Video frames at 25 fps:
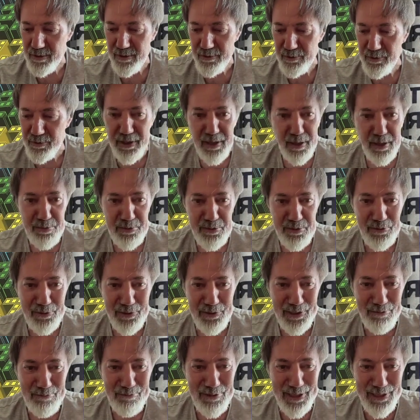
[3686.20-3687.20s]
were
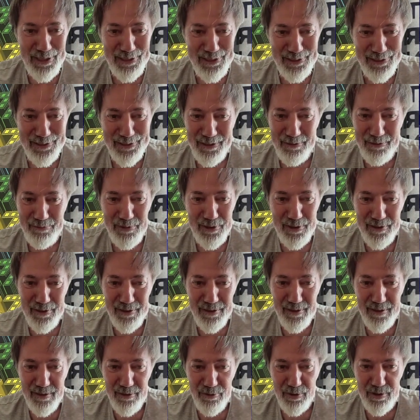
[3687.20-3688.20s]
absolutely amazing. I mean,
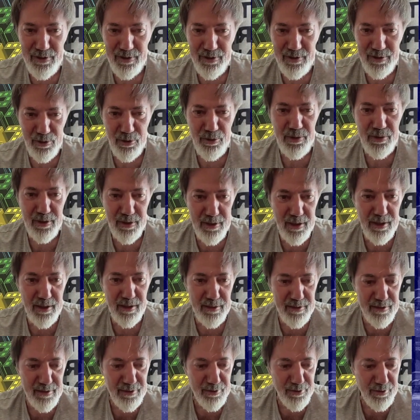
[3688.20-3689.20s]
it was so
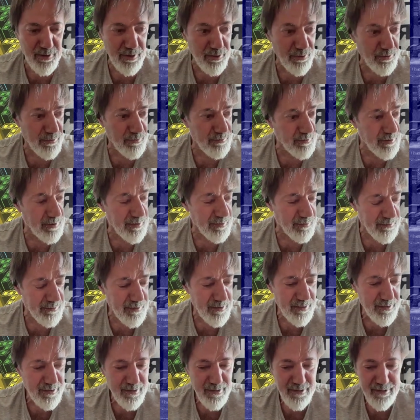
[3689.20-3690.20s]
encouraging. So I thought, wow.
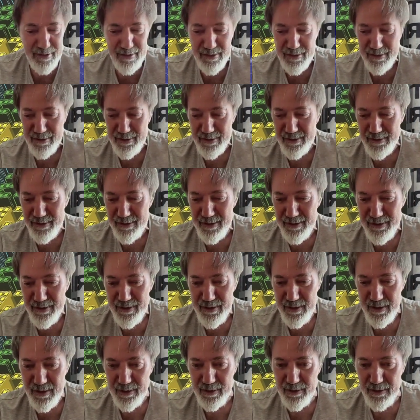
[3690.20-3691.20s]

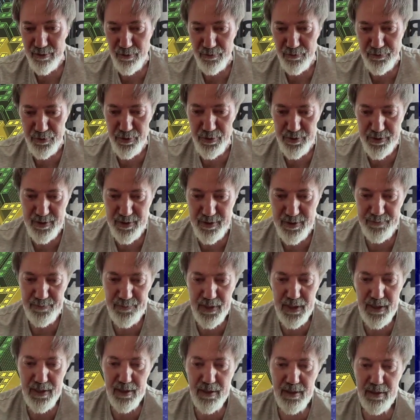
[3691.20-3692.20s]
And of course,
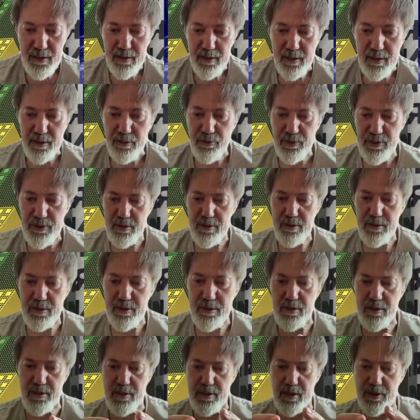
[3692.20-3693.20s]

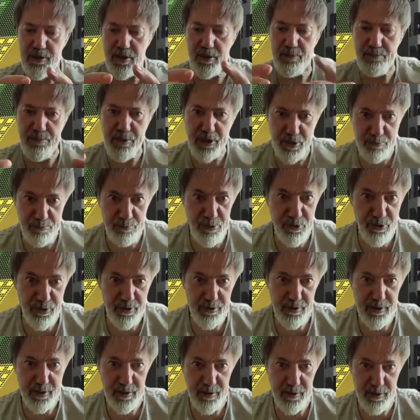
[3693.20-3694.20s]
it's such a big
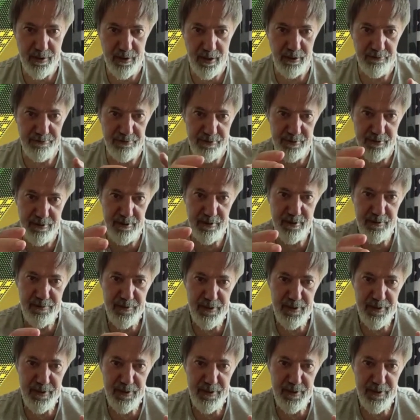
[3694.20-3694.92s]
book and it covers